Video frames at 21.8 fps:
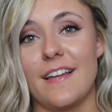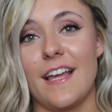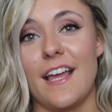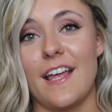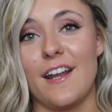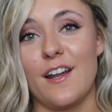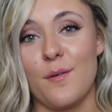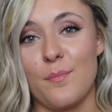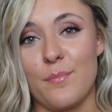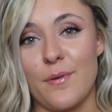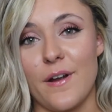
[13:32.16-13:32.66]

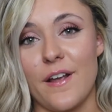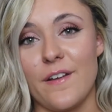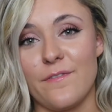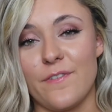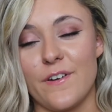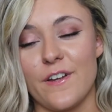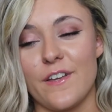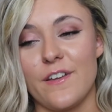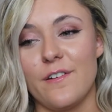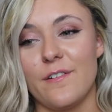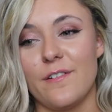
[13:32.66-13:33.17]
and I'll pray
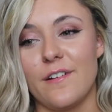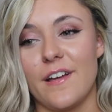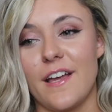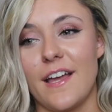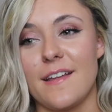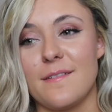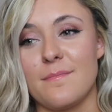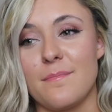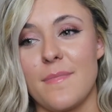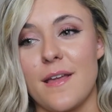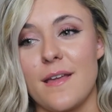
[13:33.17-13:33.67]
for you.
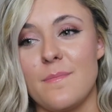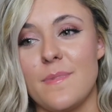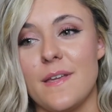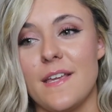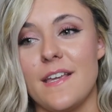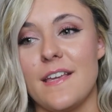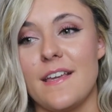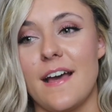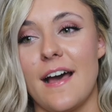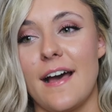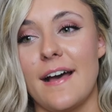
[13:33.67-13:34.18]
And
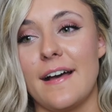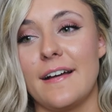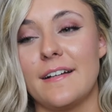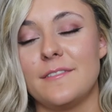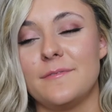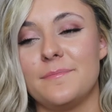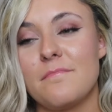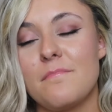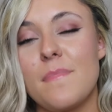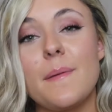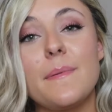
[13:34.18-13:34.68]
maybe at
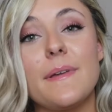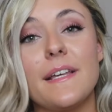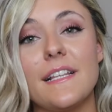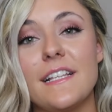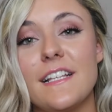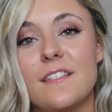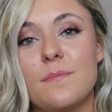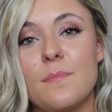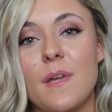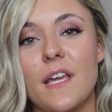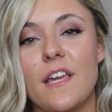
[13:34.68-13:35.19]

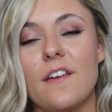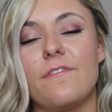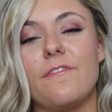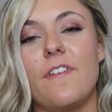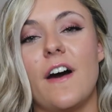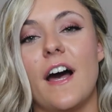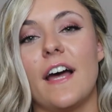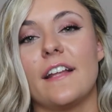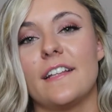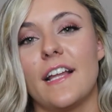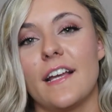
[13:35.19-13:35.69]
least make it
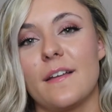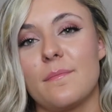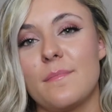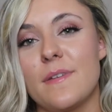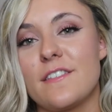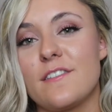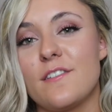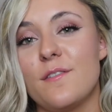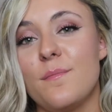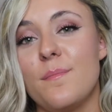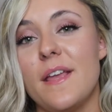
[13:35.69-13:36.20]
fun, like
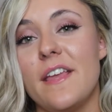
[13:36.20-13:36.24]
Mr.